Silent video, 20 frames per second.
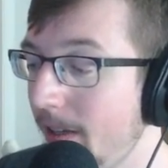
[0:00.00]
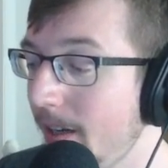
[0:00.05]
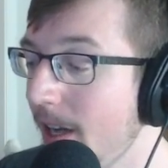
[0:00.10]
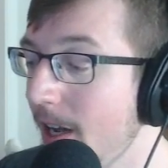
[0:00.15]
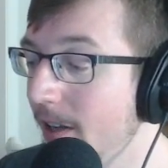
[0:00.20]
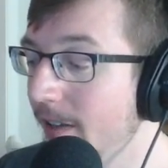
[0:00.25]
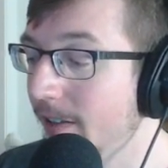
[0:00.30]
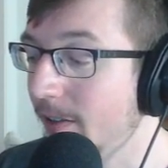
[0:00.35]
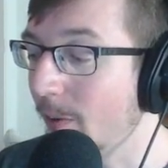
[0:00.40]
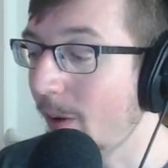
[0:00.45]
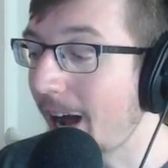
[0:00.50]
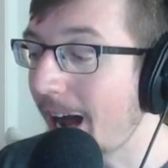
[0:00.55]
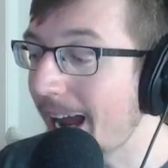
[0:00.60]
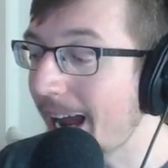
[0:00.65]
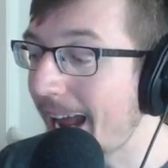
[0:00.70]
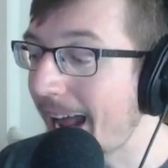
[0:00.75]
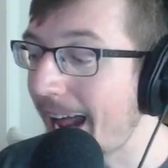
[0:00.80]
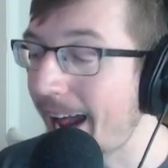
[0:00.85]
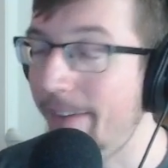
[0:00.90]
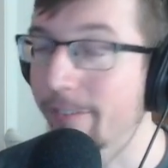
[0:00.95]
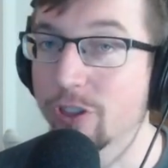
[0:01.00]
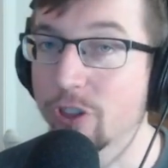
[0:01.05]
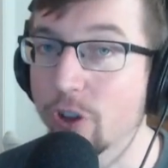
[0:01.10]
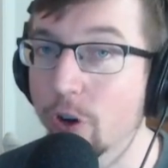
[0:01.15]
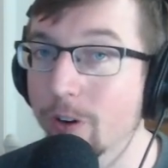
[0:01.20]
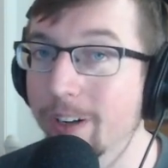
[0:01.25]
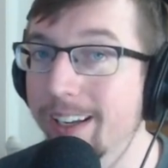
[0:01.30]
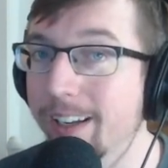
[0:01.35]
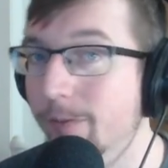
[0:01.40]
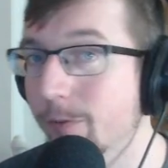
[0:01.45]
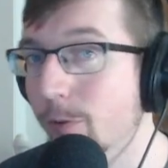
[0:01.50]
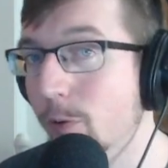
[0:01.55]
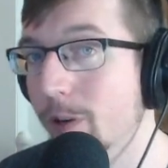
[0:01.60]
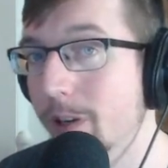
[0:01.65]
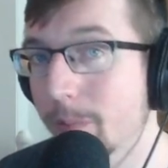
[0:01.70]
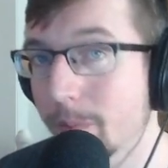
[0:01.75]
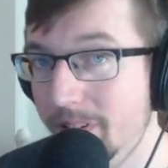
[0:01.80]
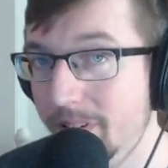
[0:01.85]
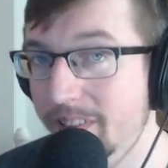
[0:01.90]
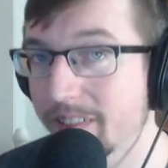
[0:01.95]
So I have 30 and
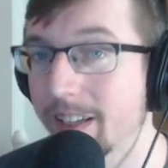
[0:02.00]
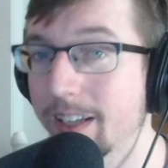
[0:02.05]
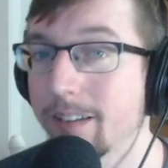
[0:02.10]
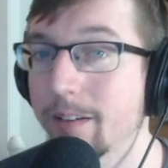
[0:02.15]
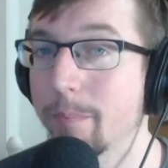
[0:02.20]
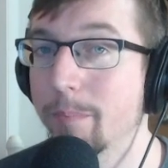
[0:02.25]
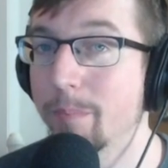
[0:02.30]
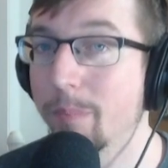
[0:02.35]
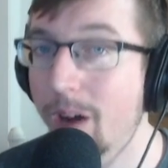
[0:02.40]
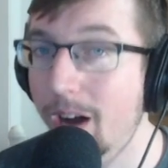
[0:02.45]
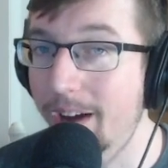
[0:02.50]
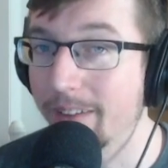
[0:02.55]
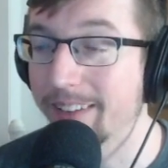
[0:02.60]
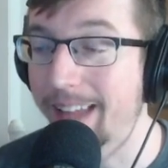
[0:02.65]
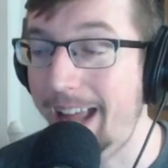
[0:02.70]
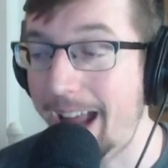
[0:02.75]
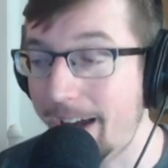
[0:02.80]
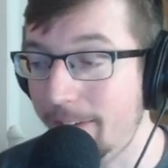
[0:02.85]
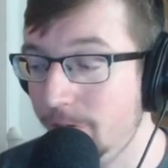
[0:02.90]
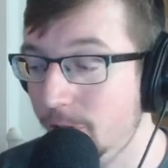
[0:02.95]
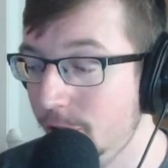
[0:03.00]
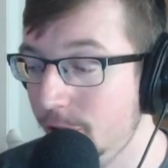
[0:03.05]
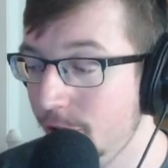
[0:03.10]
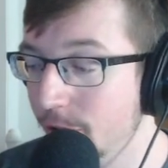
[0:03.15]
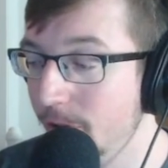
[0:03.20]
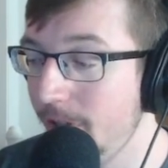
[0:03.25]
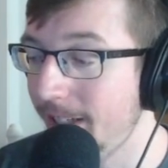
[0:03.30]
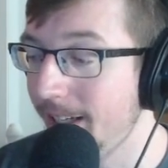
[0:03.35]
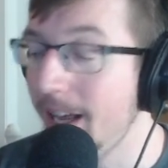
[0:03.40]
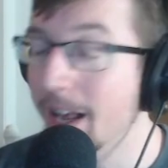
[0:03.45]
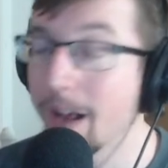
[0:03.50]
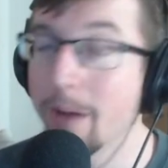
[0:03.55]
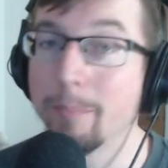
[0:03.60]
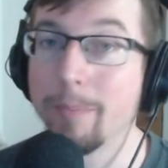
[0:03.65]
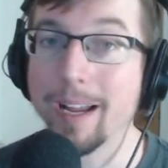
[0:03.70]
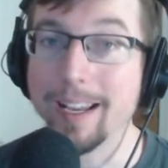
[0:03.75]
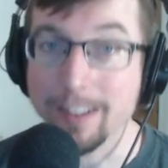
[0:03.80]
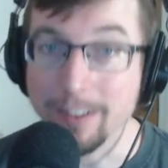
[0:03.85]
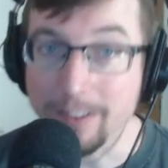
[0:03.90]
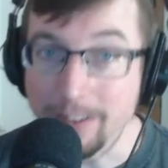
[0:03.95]
40% buffs after shooting my
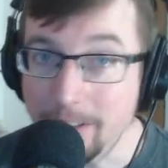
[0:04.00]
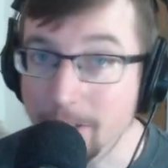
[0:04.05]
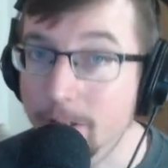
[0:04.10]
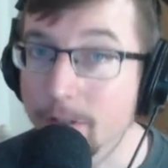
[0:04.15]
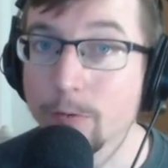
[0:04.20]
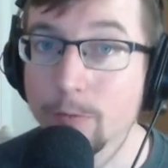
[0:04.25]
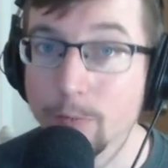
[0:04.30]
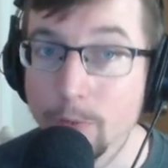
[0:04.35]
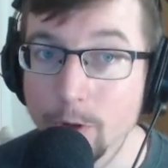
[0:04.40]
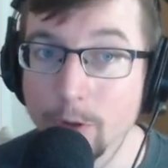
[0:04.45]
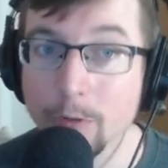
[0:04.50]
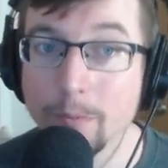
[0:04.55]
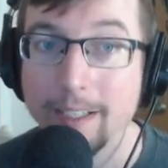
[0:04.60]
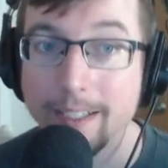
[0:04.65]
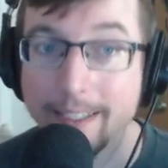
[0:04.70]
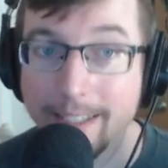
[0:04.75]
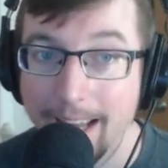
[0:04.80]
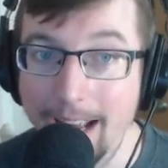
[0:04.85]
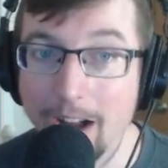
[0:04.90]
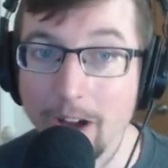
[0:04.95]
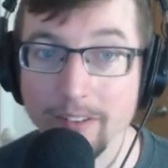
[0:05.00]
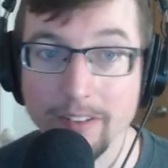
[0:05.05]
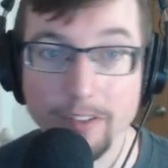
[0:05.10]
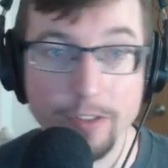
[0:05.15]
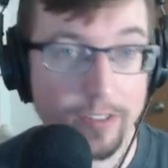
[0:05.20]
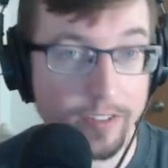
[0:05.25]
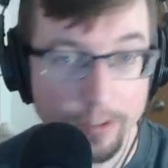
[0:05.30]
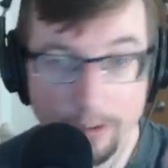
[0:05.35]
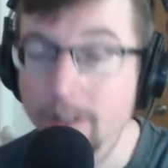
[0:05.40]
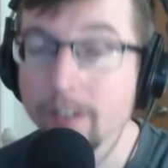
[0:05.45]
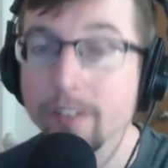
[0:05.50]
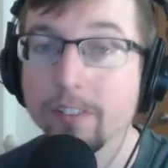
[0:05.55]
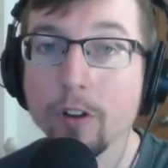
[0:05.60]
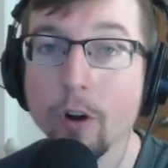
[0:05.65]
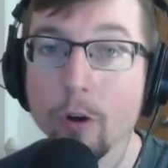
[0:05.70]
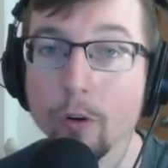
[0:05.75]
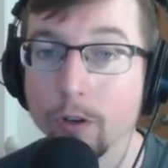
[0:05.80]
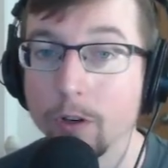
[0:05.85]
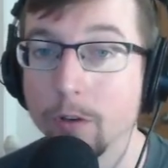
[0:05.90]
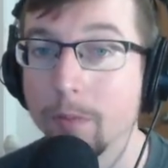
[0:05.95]
clear room Gauss. Just clears the whole
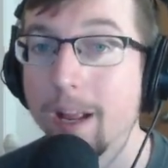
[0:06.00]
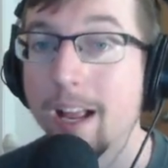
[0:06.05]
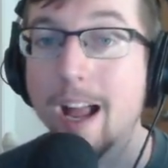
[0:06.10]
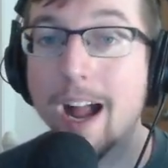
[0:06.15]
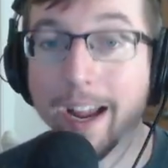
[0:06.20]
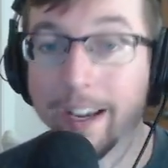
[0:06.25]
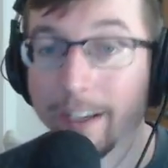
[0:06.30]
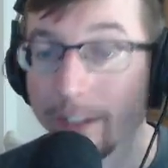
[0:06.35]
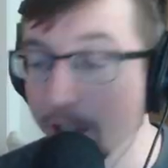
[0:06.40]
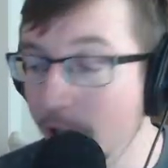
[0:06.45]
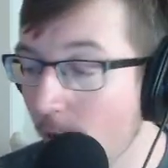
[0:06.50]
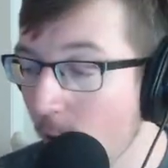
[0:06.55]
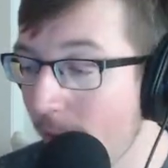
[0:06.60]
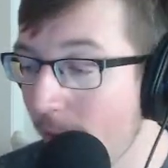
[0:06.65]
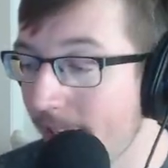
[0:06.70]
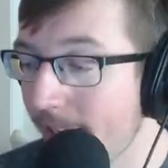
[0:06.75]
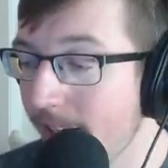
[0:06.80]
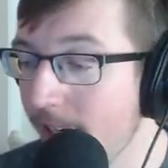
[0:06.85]
room. I go in,